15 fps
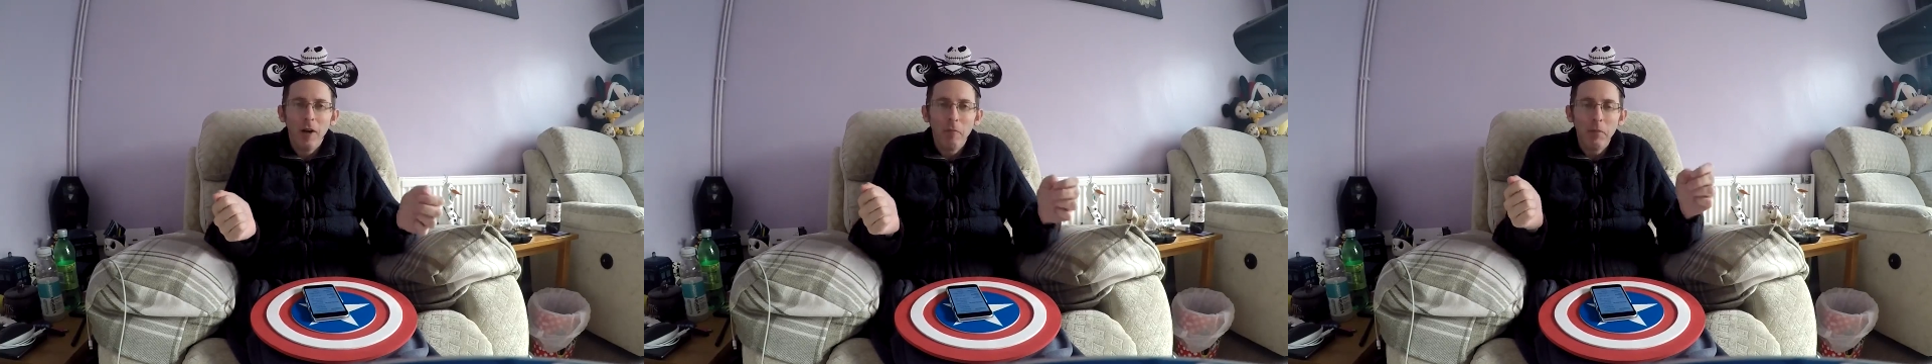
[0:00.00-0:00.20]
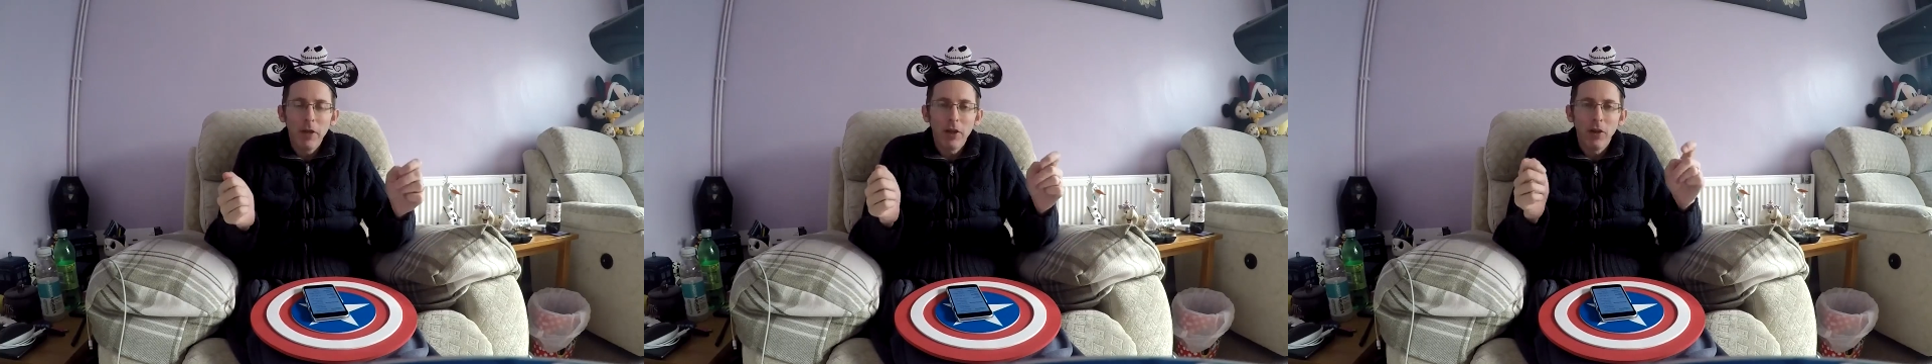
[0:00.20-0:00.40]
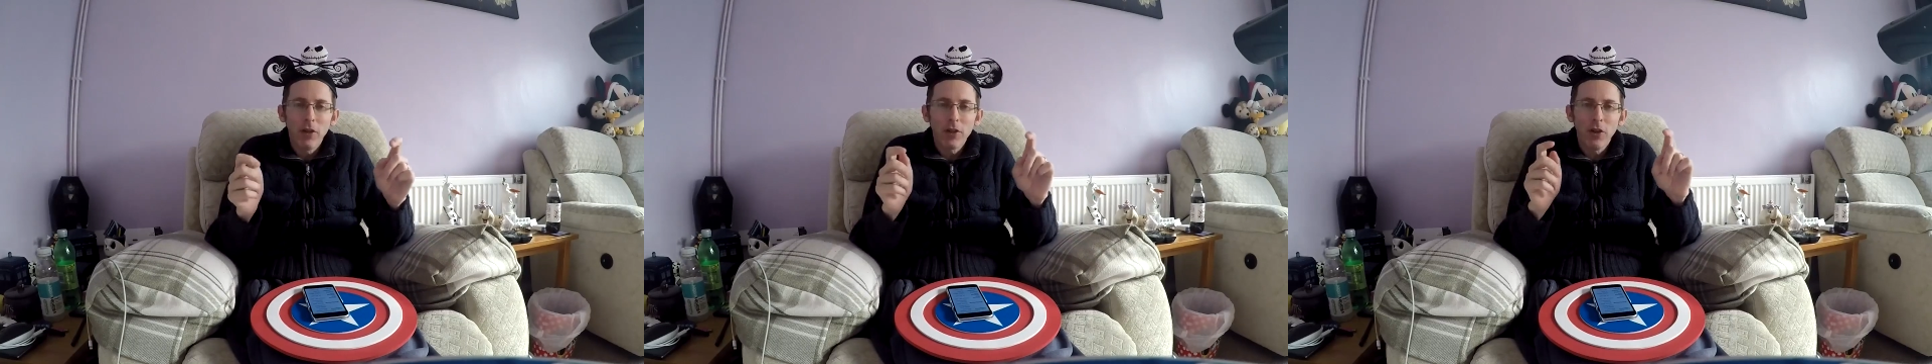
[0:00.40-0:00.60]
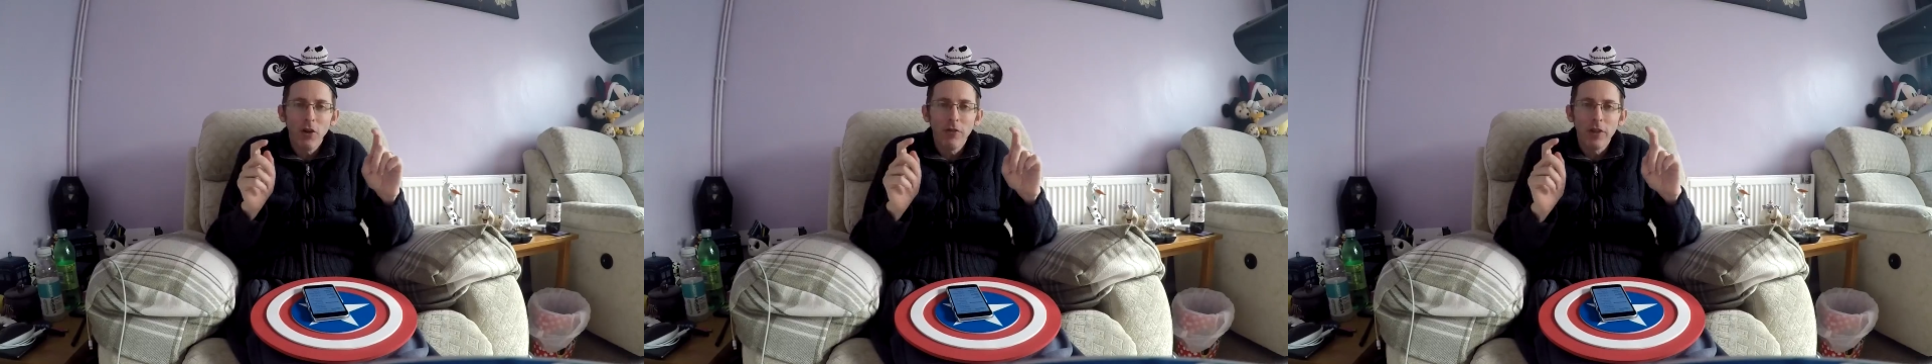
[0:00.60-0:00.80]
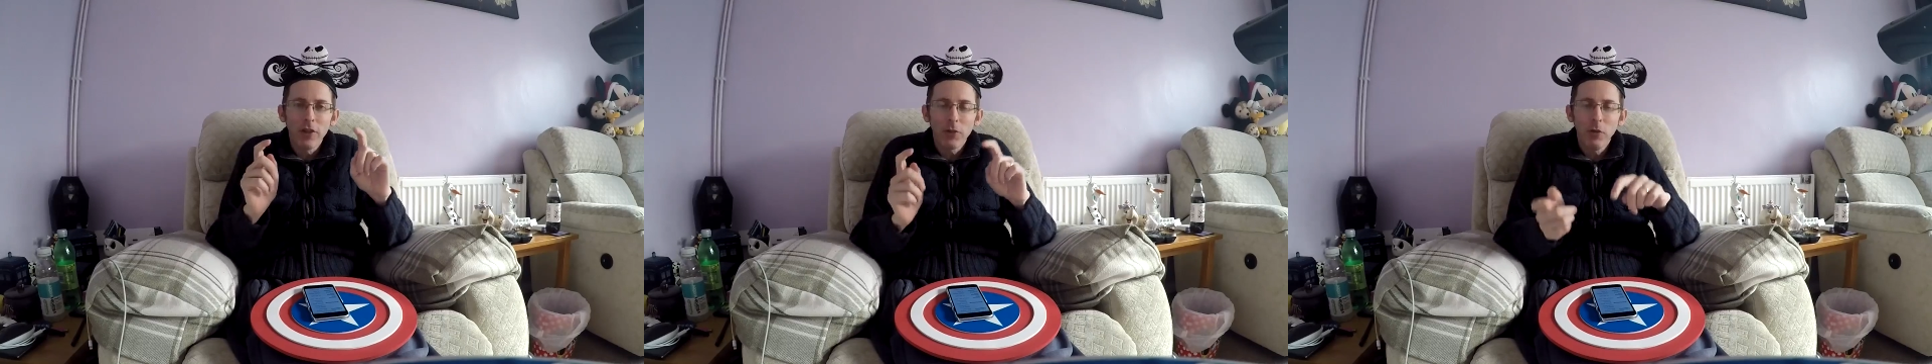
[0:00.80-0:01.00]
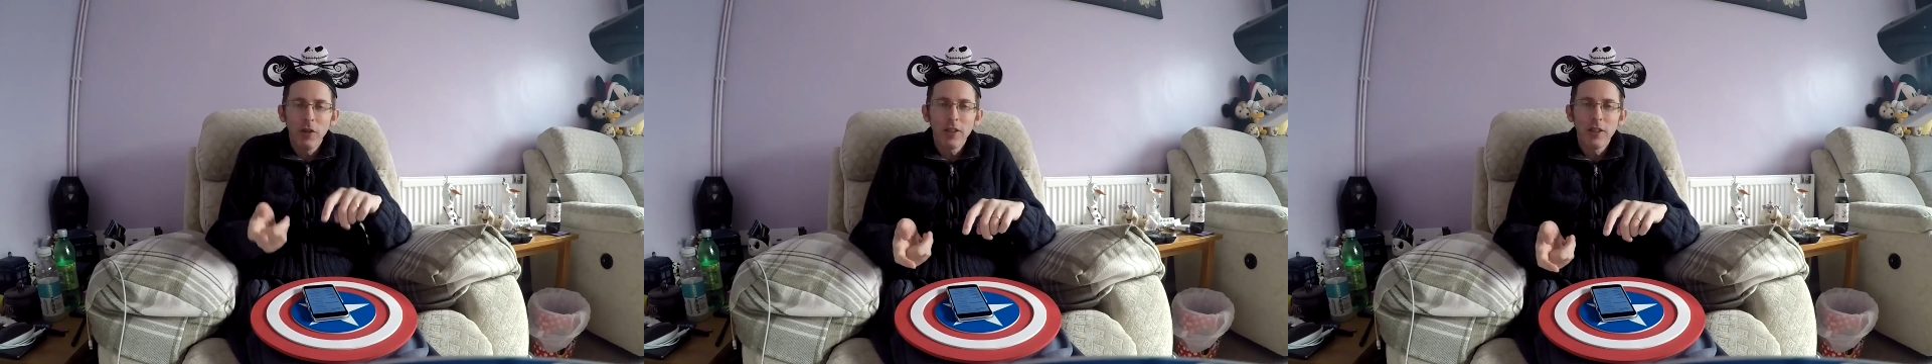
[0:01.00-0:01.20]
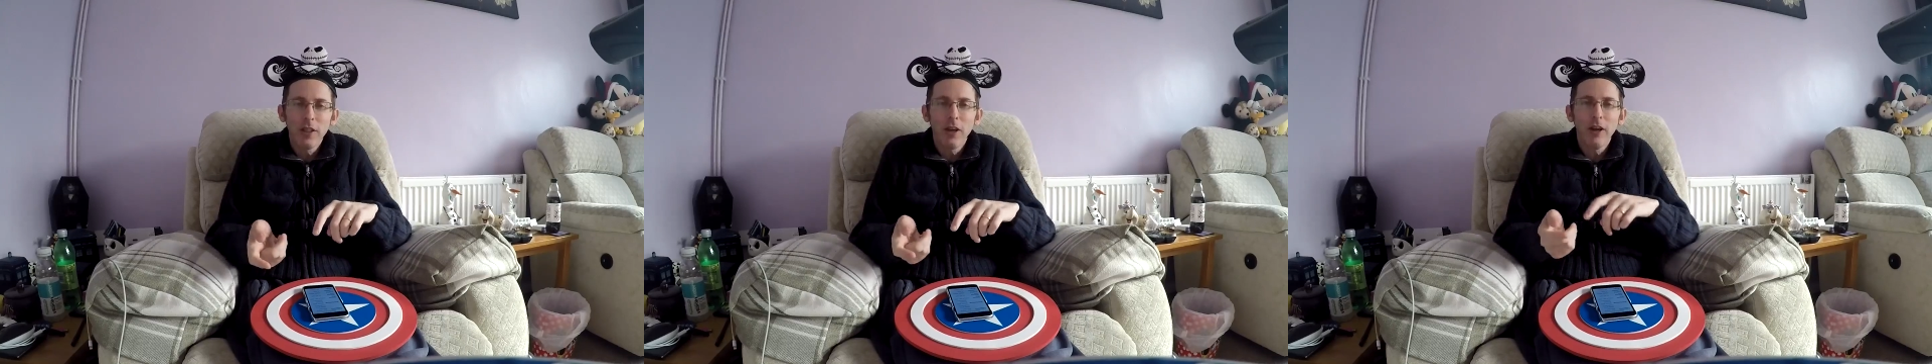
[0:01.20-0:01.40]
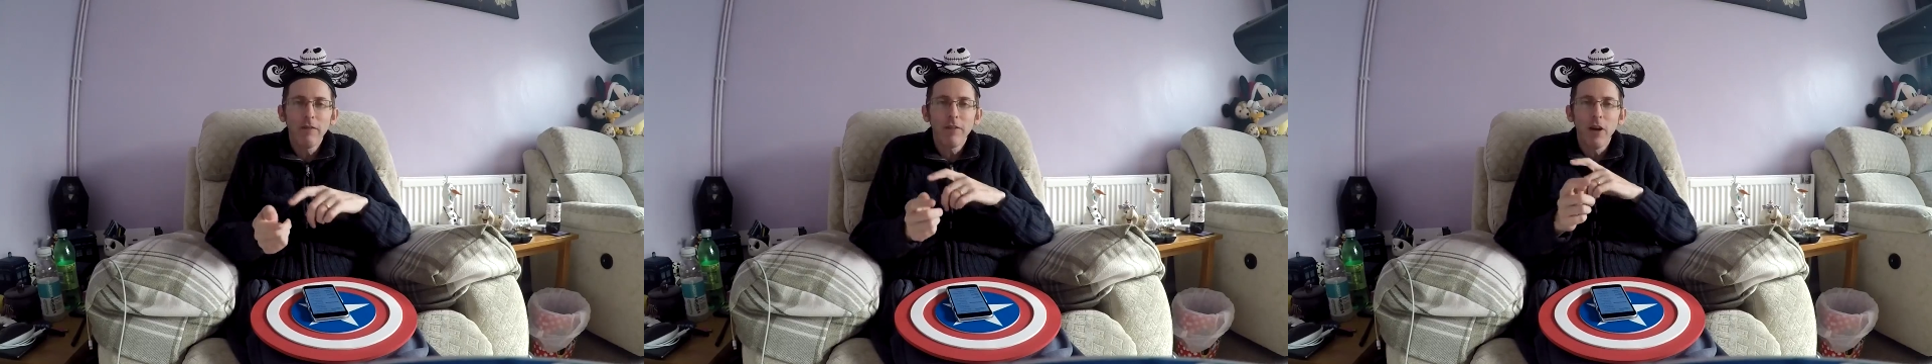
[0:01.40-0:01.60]
Because on the
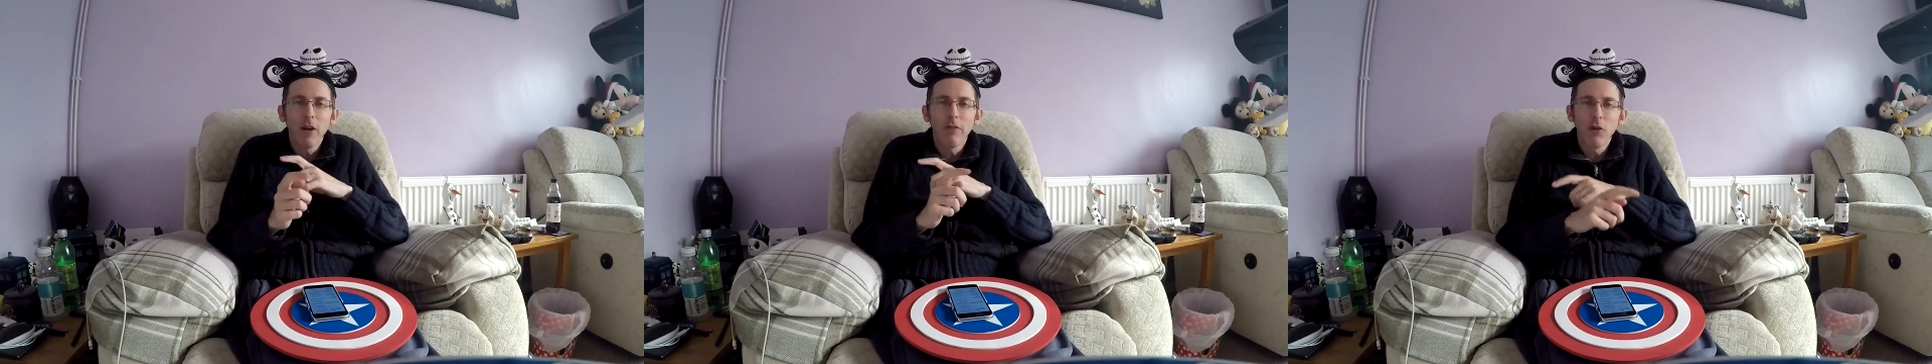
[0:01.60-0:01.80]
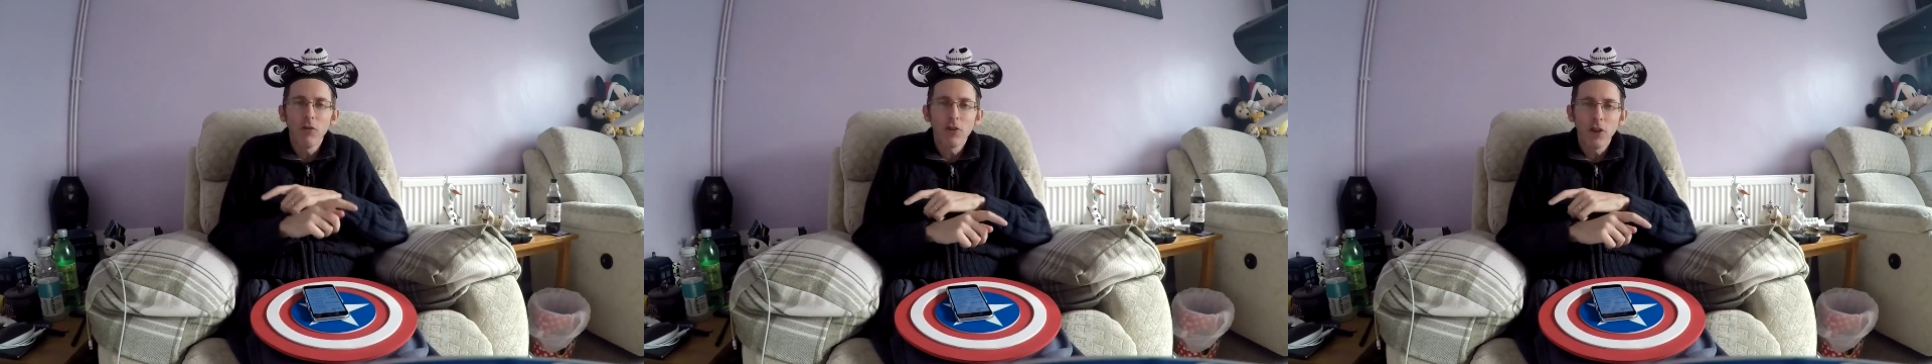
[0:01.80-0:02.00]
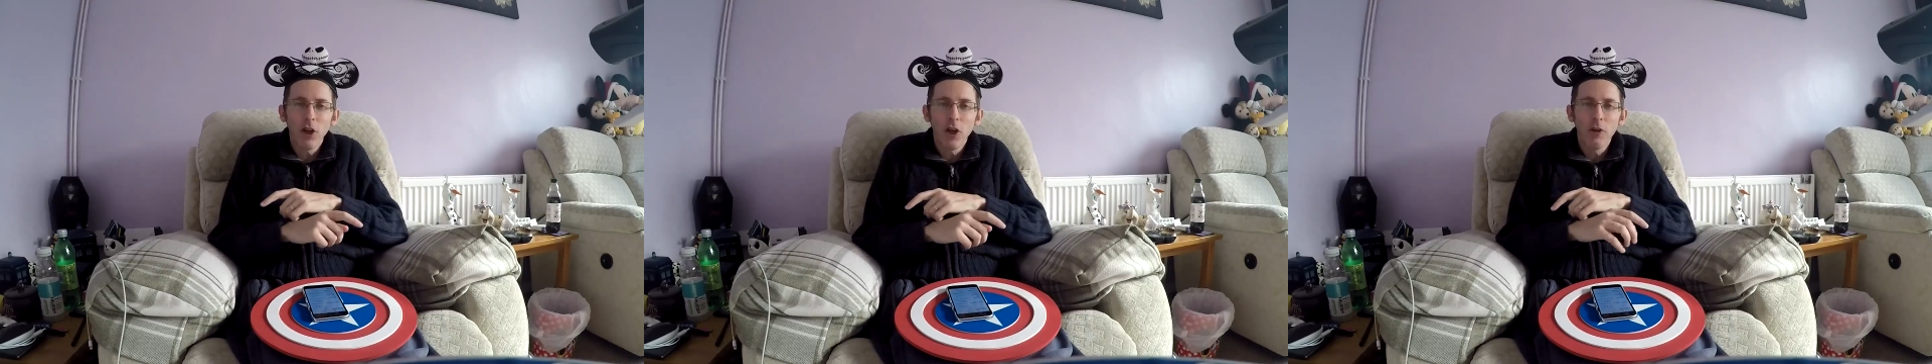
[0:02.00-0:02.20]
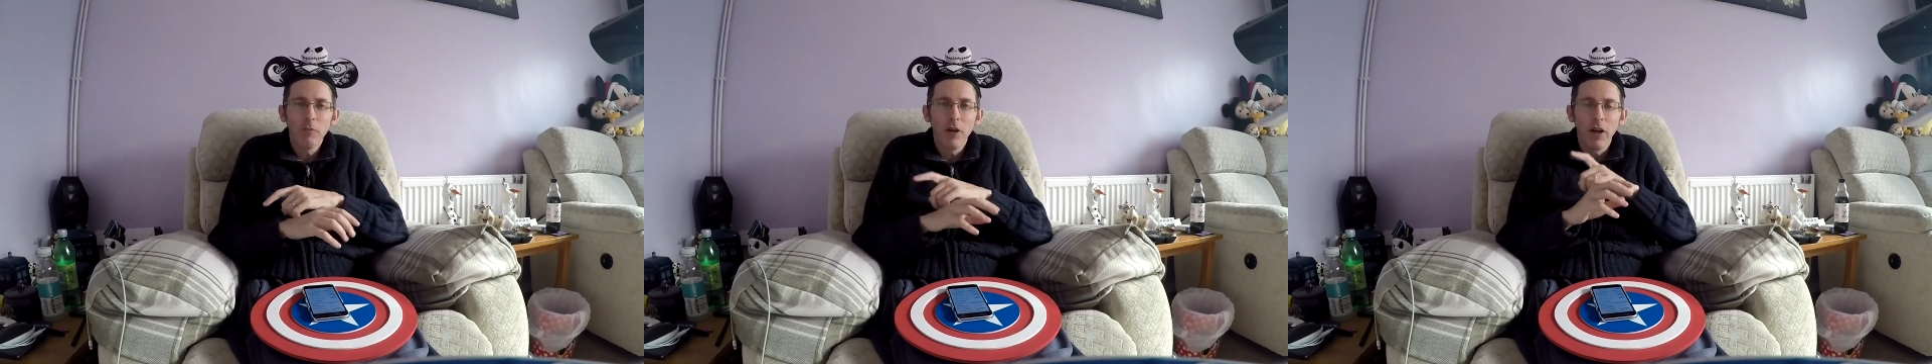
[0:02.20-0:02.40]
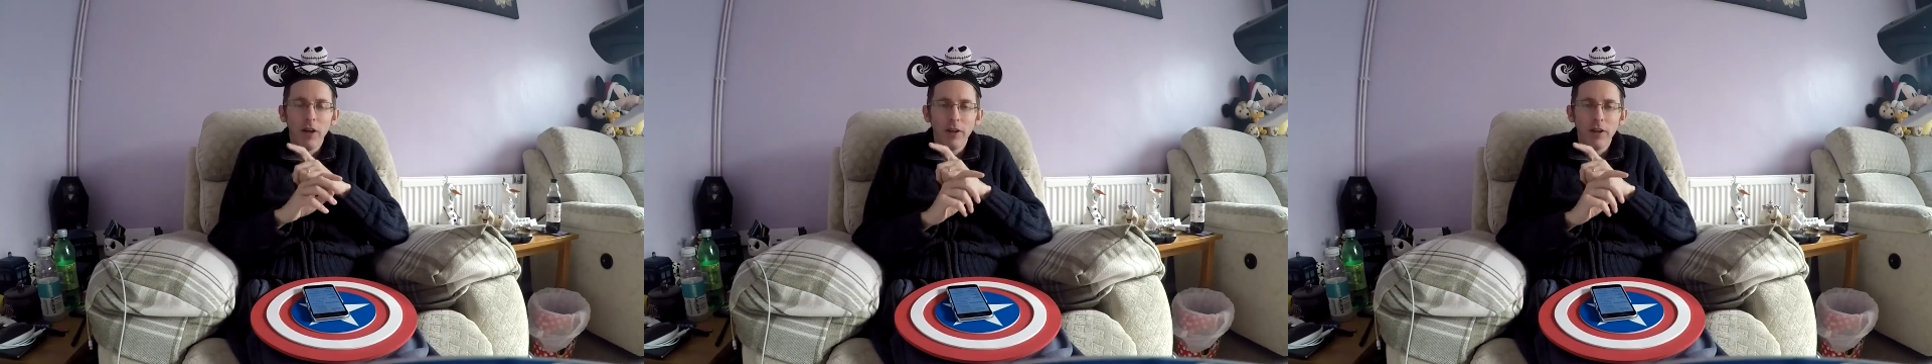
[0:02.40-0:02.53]
29th of October